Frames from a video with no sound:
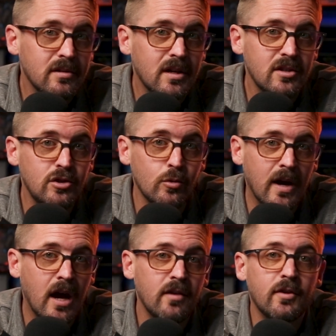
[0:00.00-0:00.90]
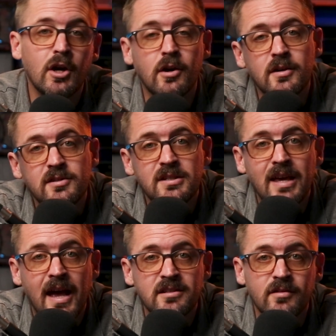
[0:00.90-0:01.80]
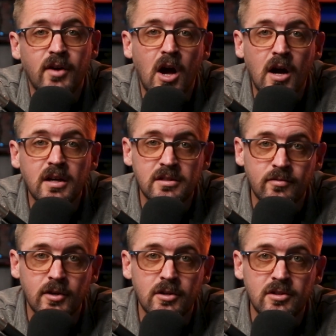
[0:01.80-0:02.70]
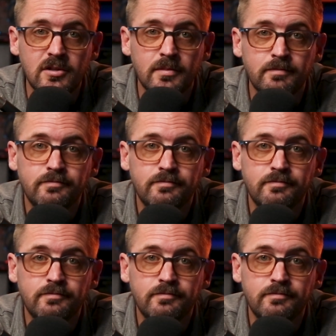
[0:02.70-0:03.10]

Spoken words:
because you were out of currency as of August 1st.